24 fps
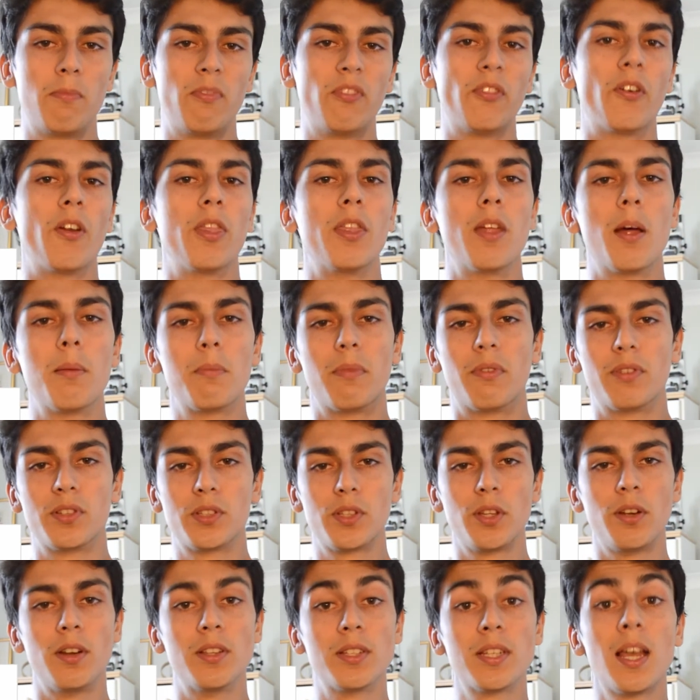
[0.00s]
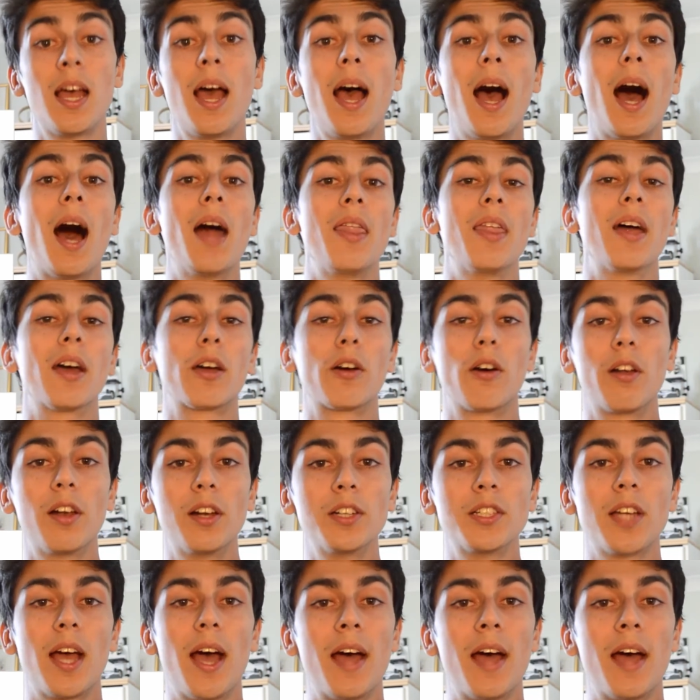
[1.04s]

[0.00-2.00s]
for the number of students at that college,